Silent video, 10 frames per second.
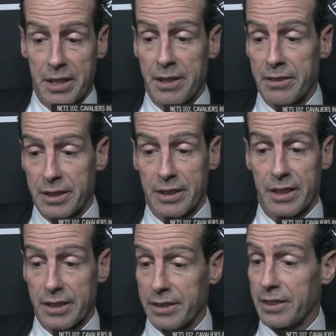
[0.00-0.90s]
there, and,
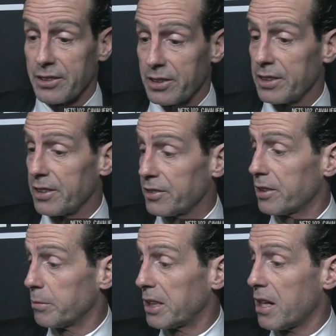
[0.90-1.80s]
and listen, there's
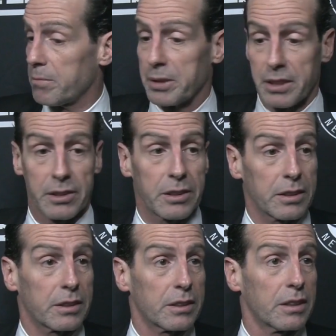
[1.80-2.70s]
going to be
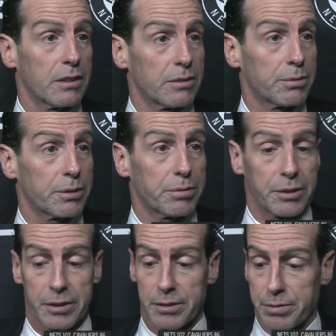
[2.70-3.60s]
competition, you know, for,
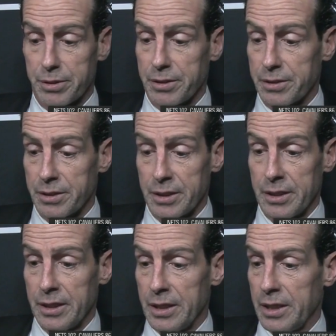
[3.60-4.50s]
for, for
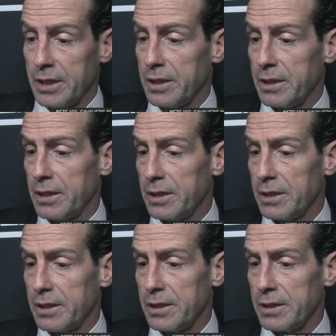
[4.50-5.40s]
uh,
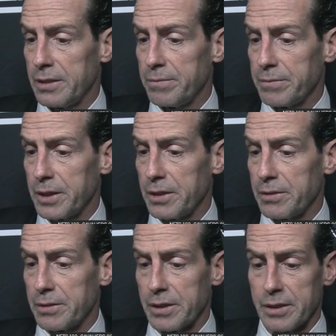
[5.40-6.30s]
um, you know,
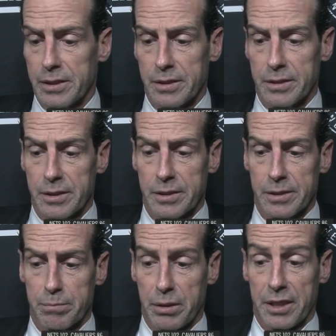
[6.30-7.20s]
uh,
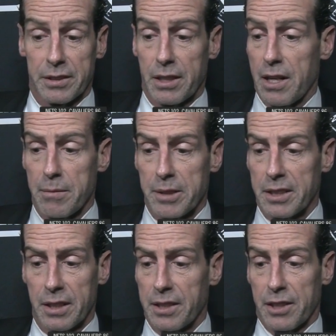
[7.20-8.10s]
uh, playing time, and,
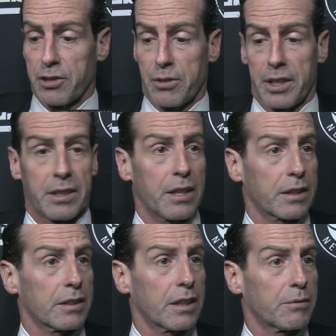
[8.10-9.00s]
and that's a great thing.
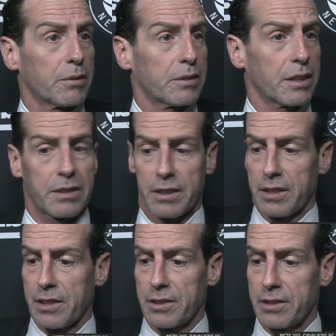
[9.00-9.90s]
Like, I think
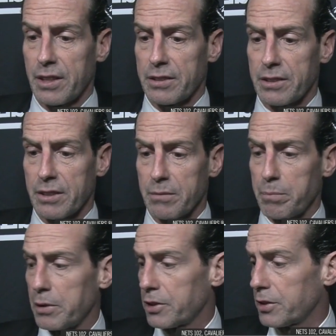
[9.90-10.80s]
that's that's going to
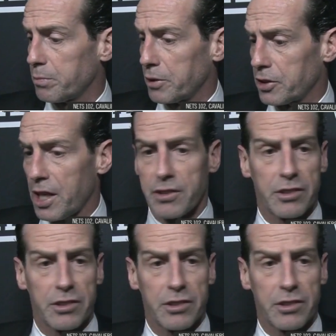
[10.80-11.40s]
push push guys